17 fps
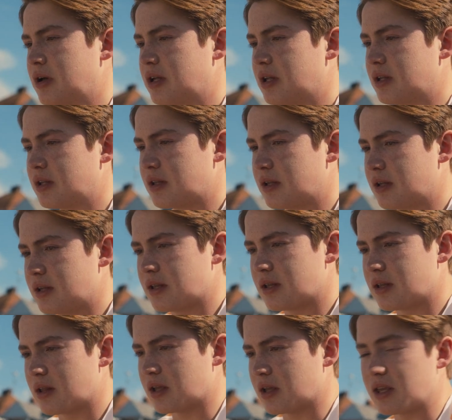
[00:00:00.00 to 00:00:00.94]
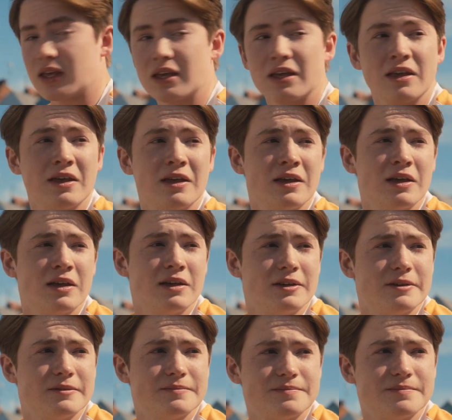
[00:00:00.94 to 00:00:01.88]
and Nick is always keen to
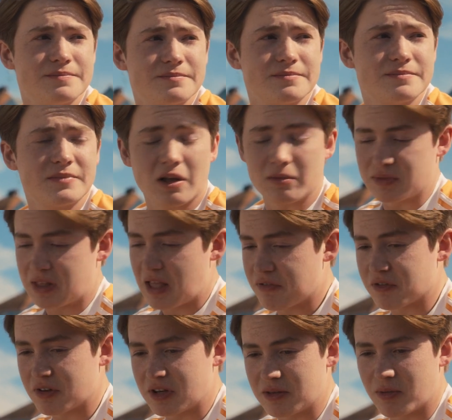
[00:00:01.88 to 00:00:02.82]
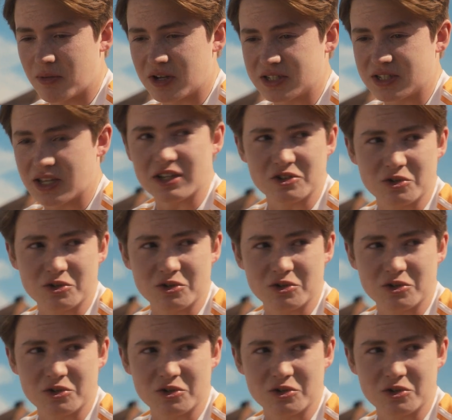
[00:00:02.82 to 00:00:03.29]
respond that he is doing this for